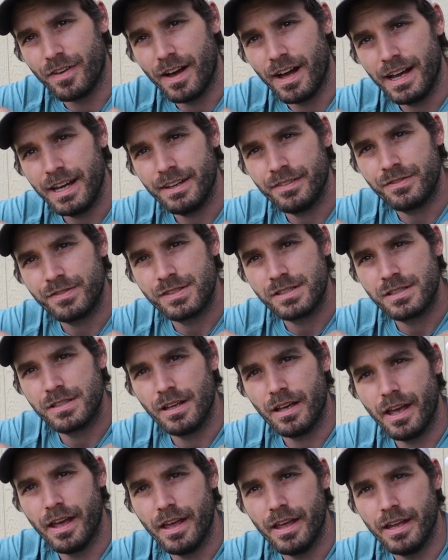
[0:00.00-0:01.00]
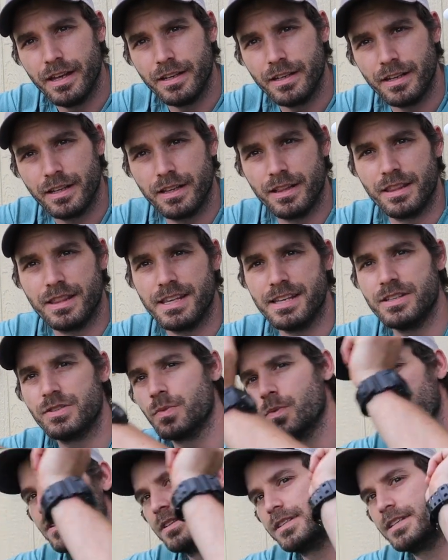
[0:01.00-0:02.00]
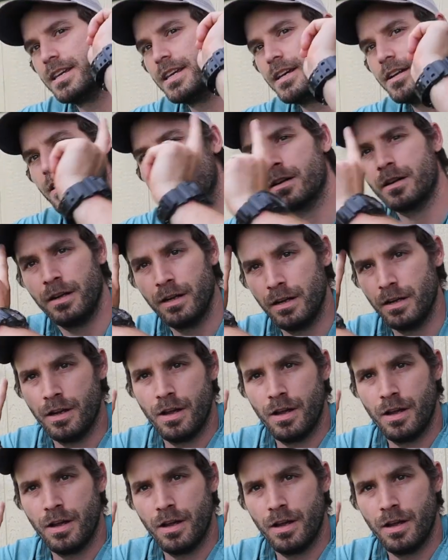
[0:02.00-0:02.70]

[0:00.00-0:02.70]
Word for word: hives, and these ones here